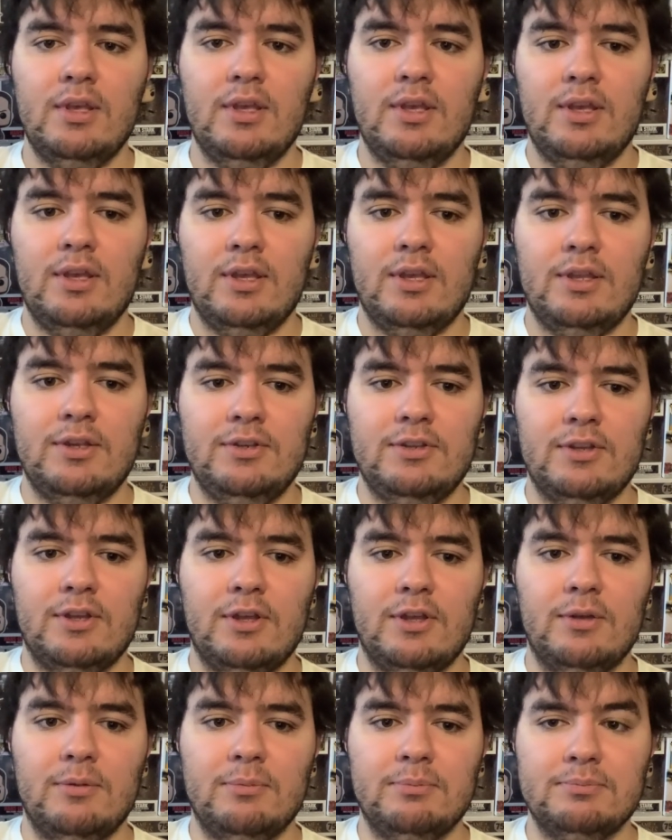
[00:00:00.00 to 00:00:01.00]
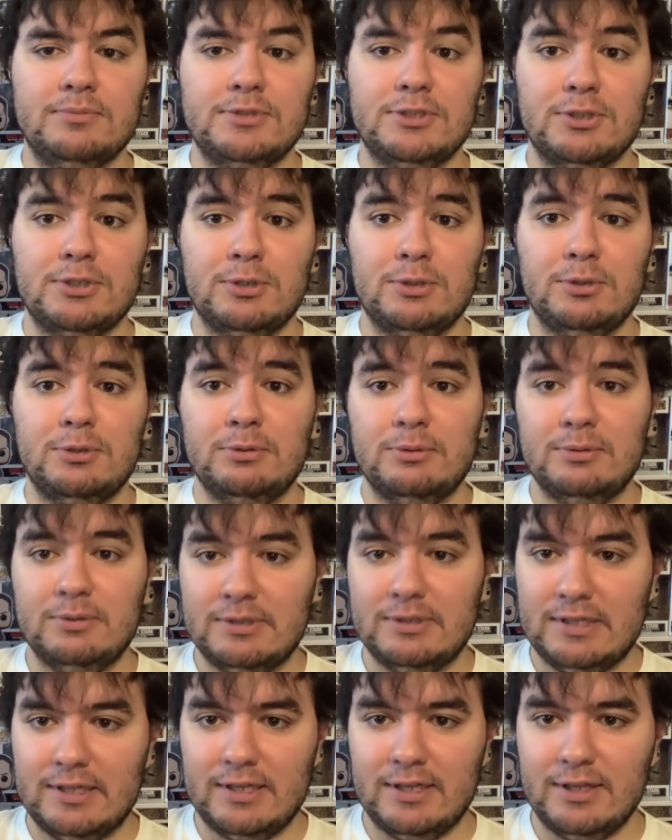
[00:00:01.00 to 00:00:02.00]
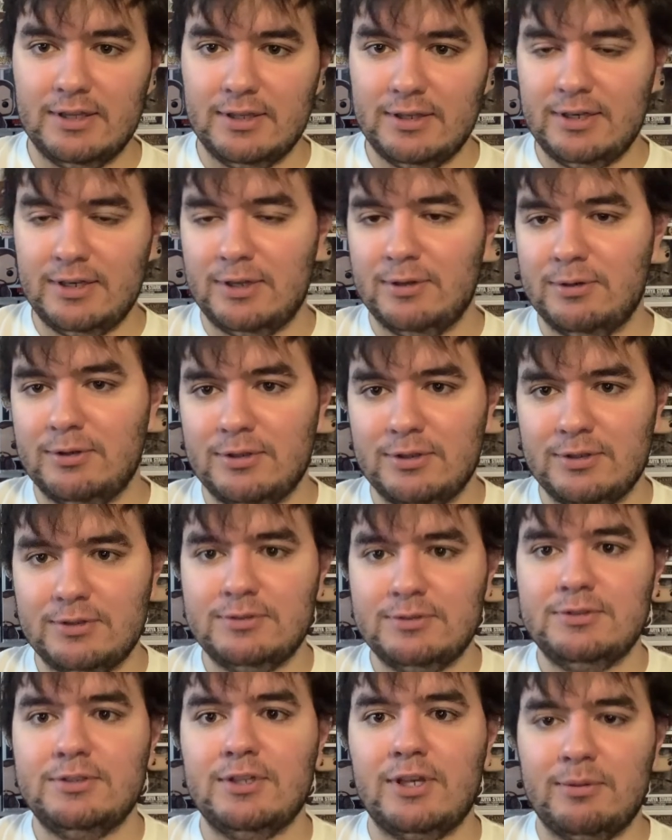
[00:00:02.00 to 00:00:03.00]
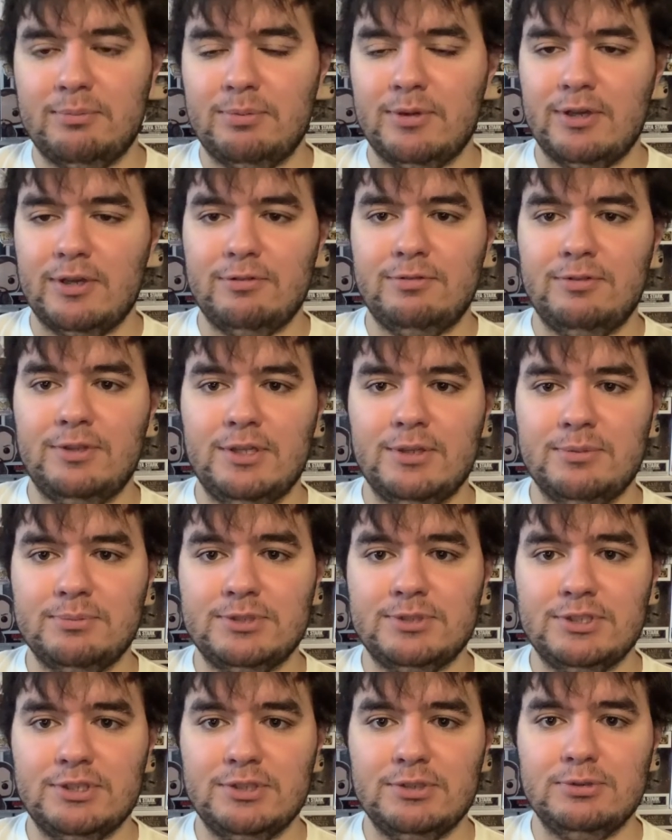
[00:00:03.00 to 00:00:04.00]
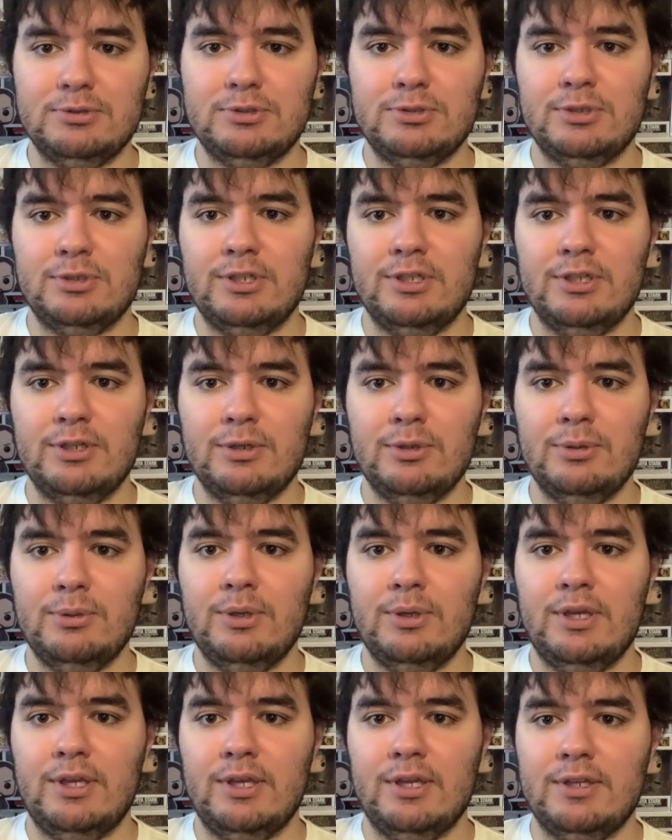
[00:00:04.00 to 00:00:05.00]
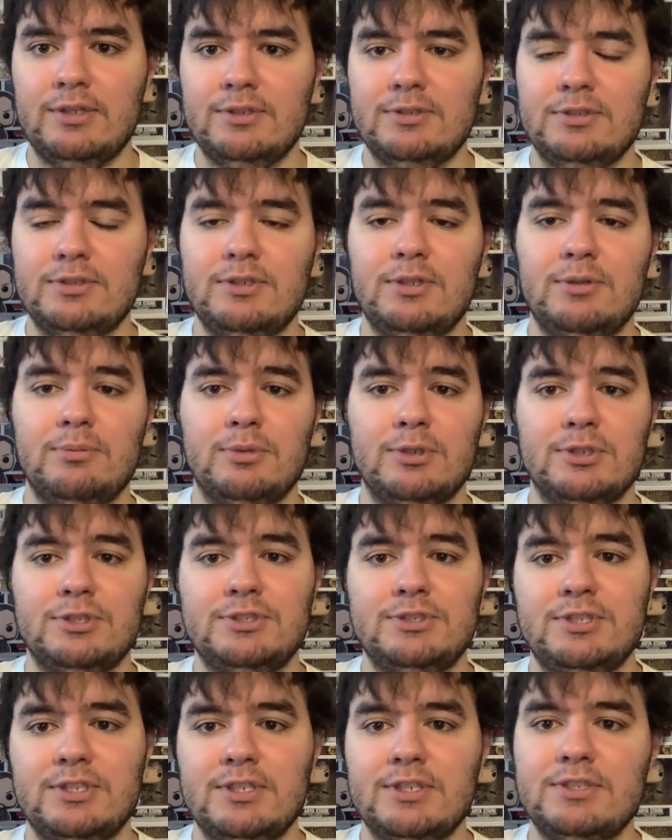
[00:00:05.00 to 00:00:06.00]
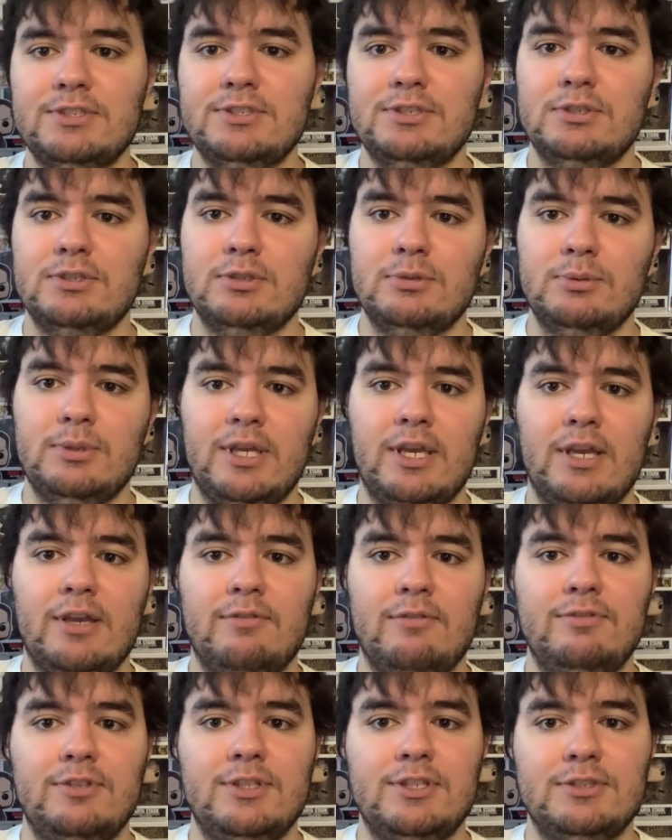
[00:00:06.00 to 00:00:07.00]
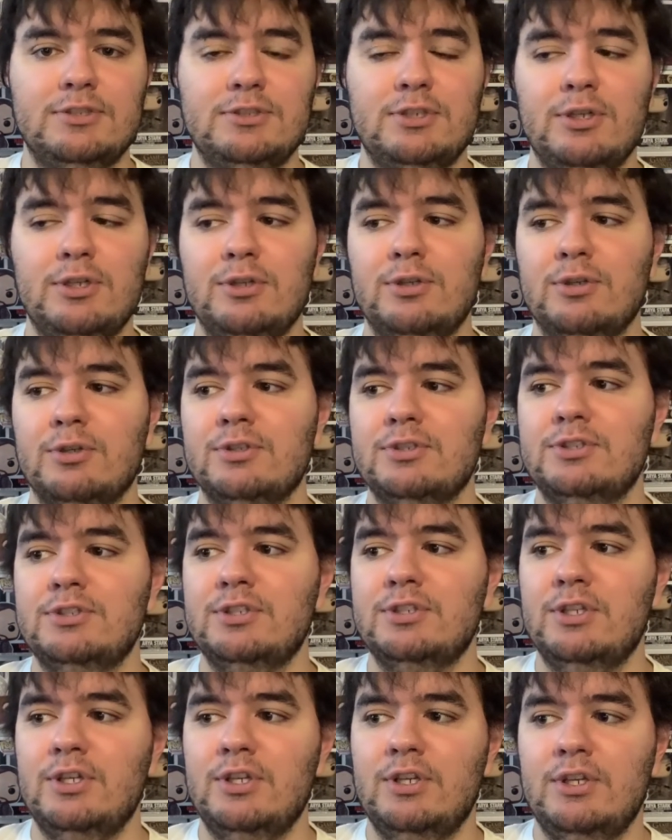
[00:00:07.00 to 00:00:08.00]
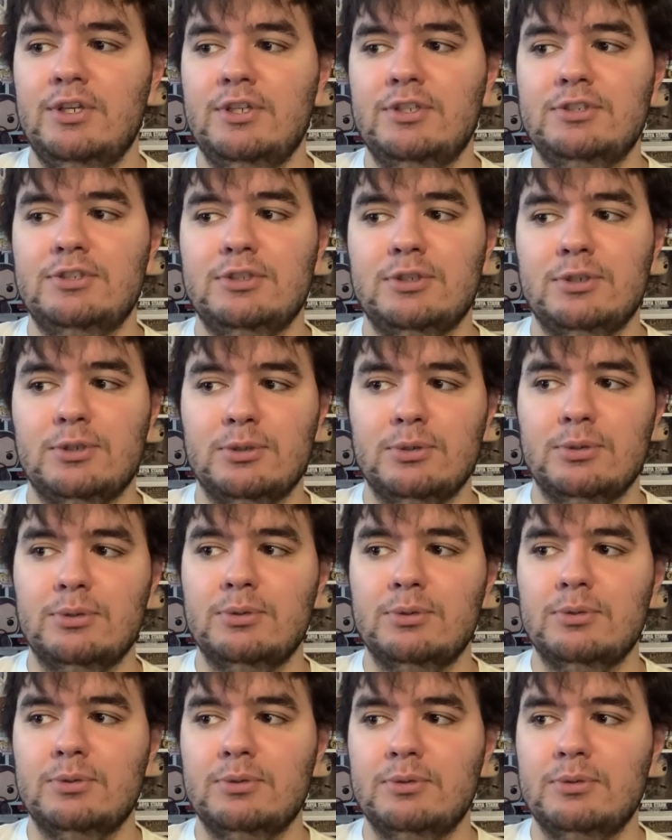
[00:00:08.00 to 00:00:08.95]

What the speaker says: And so now to top off the MCU trio, at number 6 we have the Eternals. So